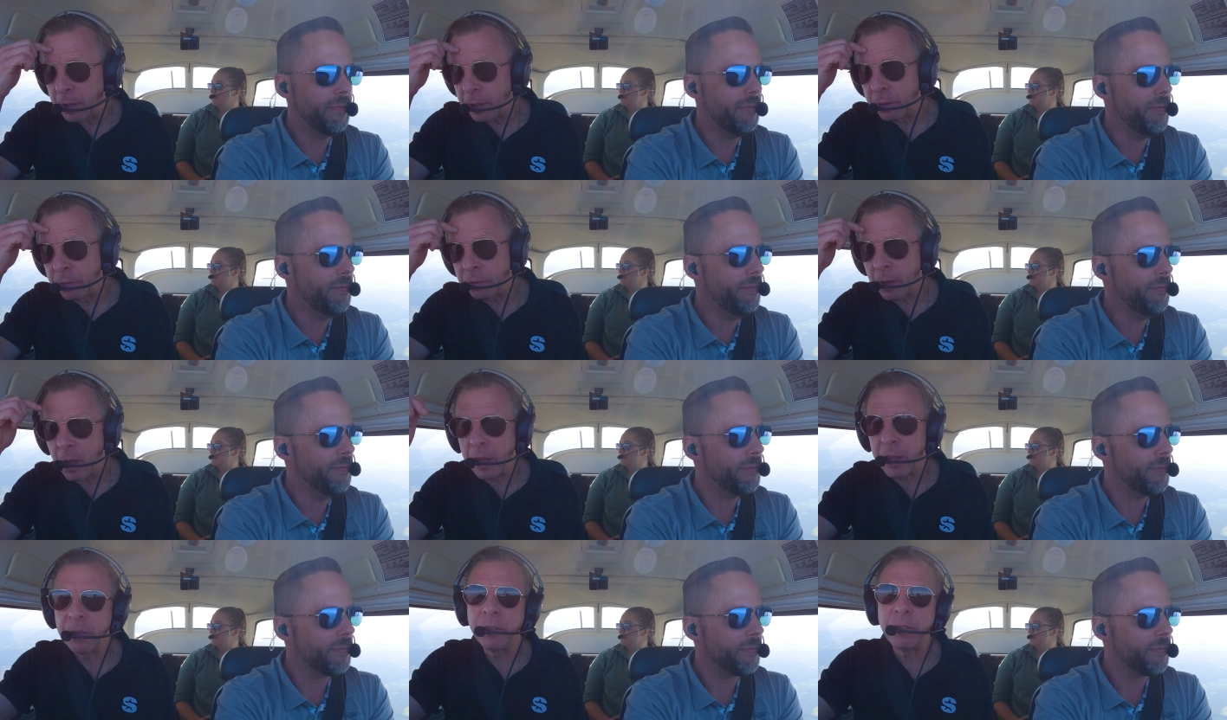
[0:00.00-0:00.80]
Speaker 1: is
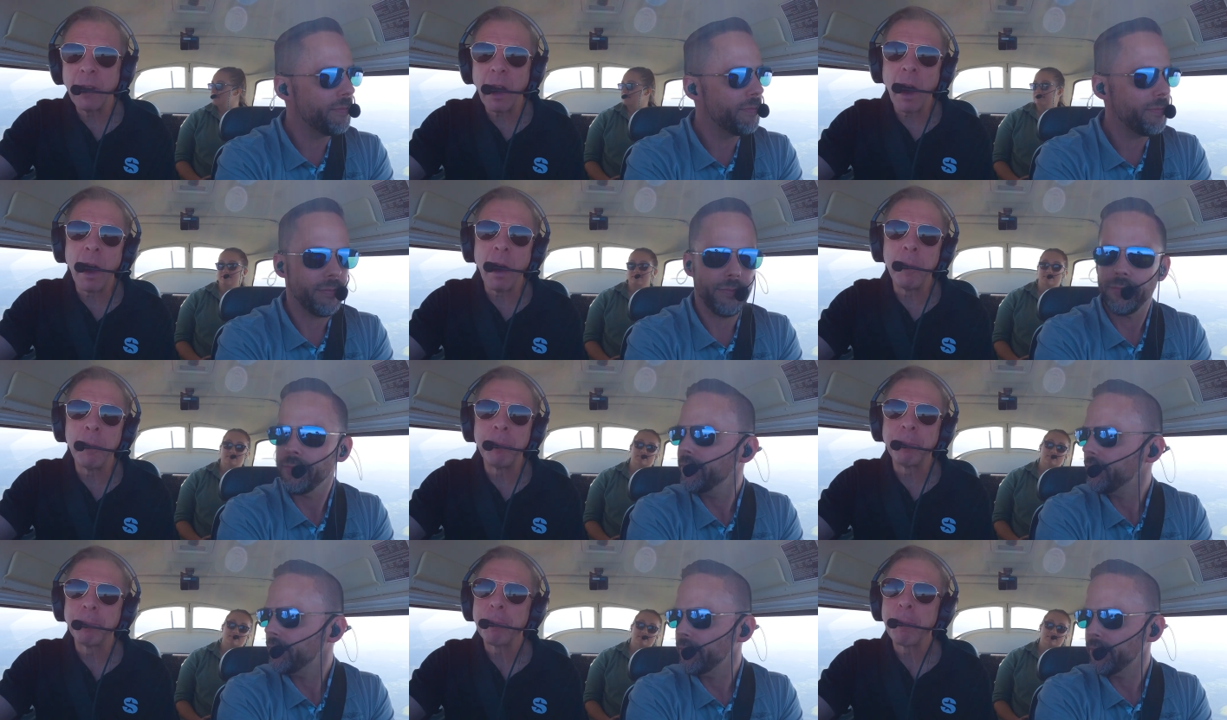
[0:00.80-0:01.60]
it's um,
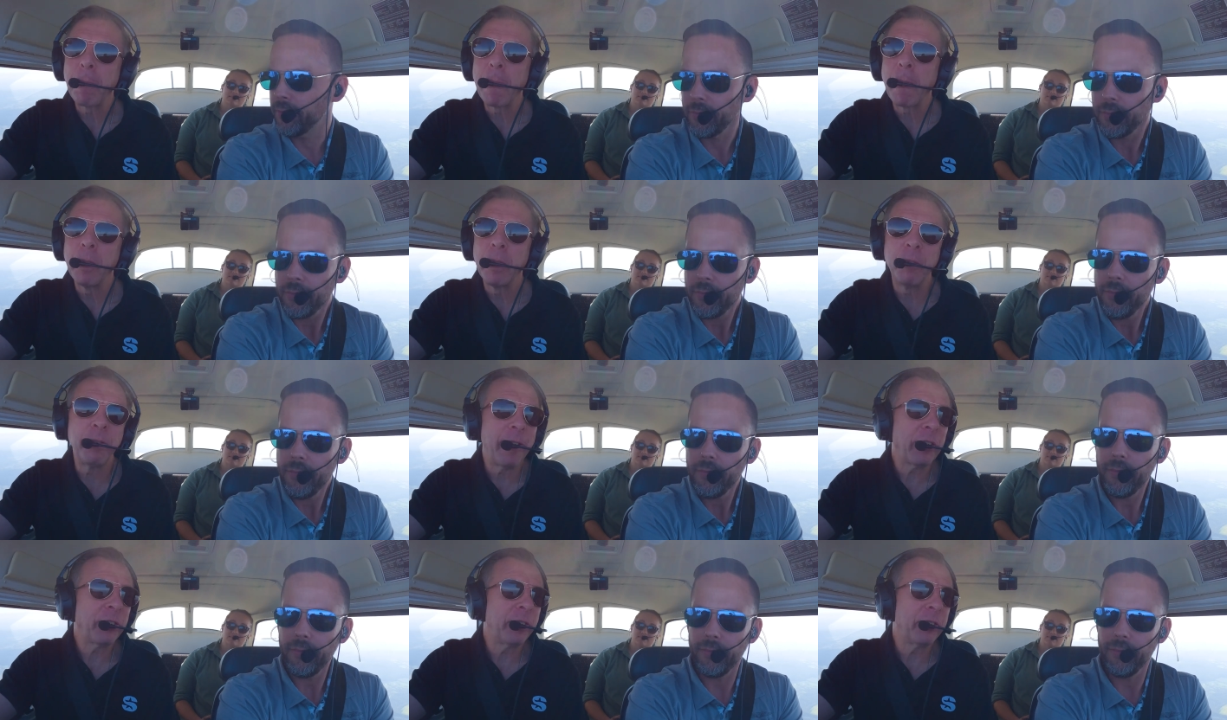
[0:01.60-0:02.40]
the
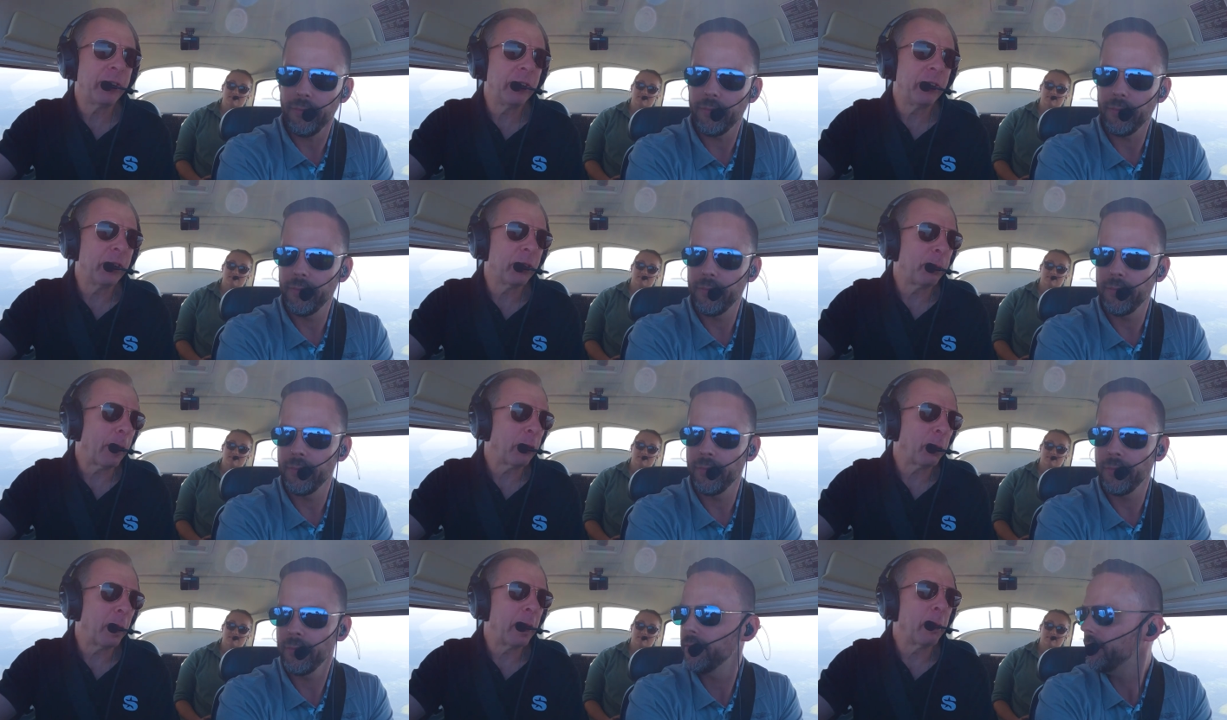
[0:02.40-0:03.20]
fastest, easiest,
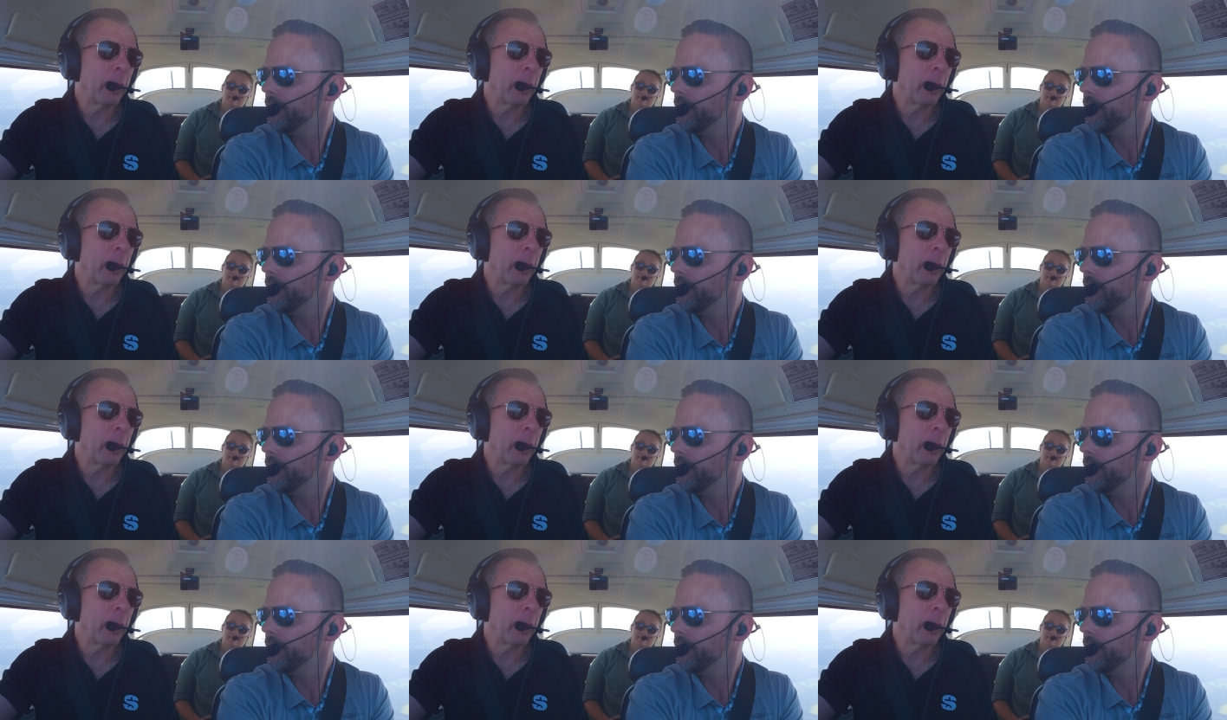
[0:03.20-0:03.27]
best way to